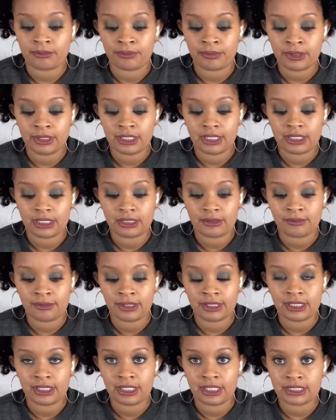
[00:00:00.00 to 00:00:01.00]
But
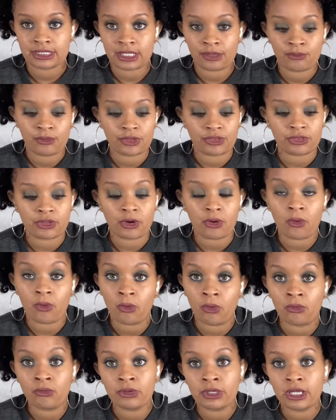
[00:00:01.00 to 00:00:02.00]
because I want the
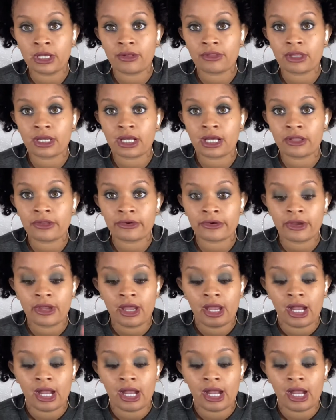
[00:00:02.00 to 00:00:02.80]
whole nail the color,